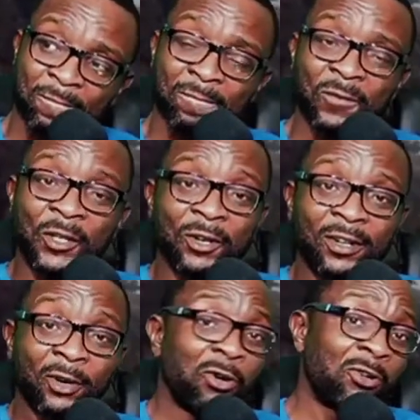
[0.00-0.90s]

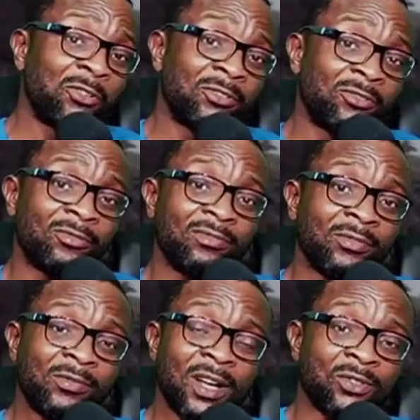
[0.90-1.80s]

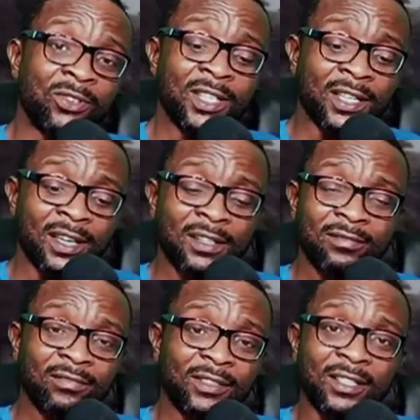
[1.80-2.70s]
Nwazurike
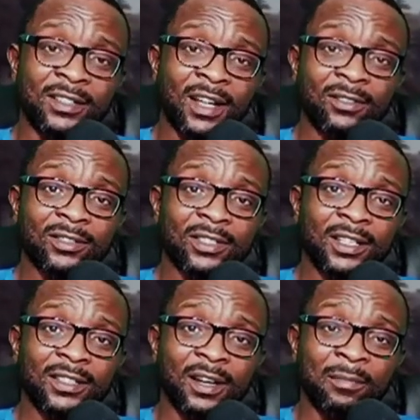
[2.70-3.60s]
is now saying
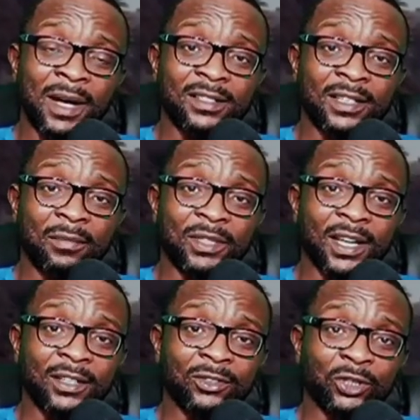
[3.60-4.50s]
that Nnamdi
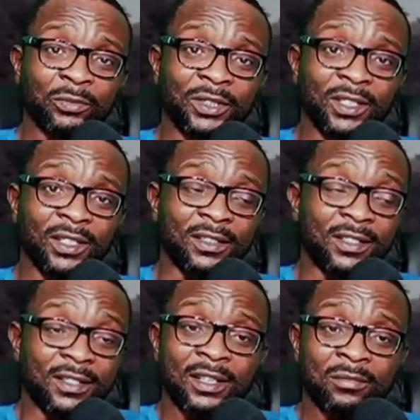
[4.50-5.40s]
Kanu should be released. The
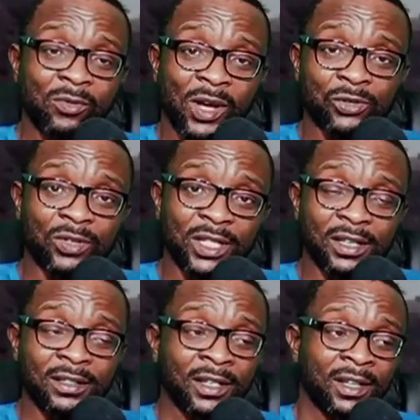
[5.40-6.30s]
same Nwazurike
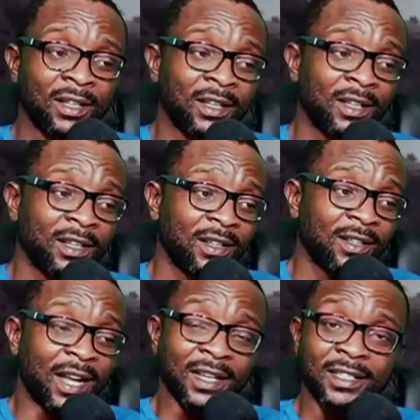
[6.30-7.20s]

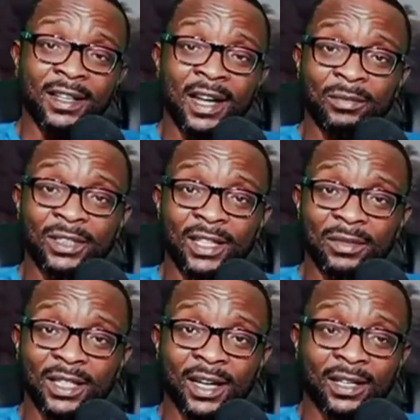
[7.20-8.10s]
that kidnapped Nnamdi
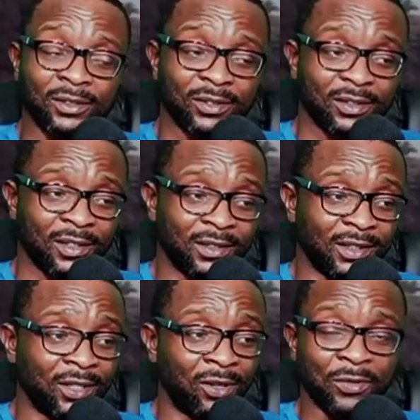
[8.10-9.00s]
Kanu on the
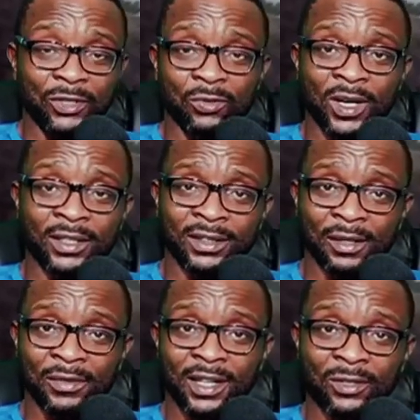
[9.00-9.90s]
day of his wedding. I
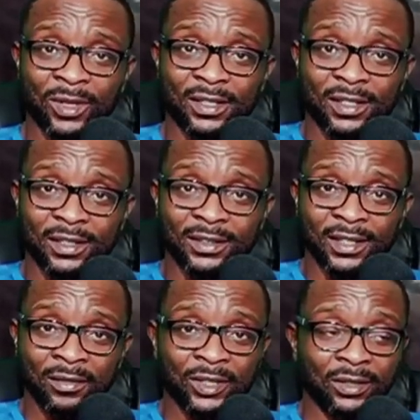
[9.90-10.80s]
think that's what he said in
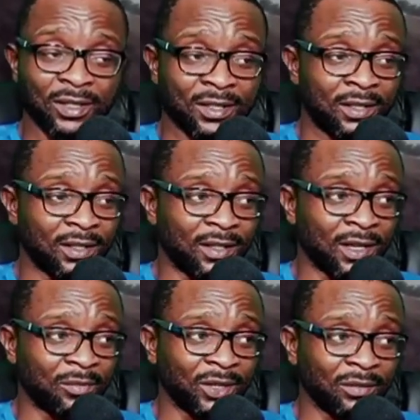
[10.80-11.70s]
that video. He said he
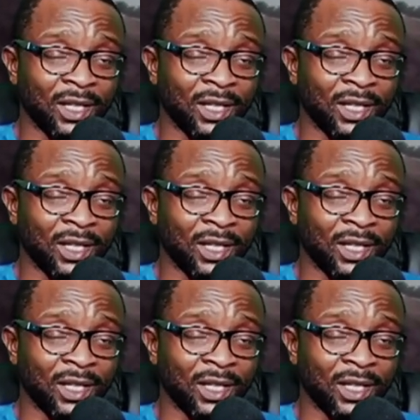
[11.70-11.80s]
kidnapped him.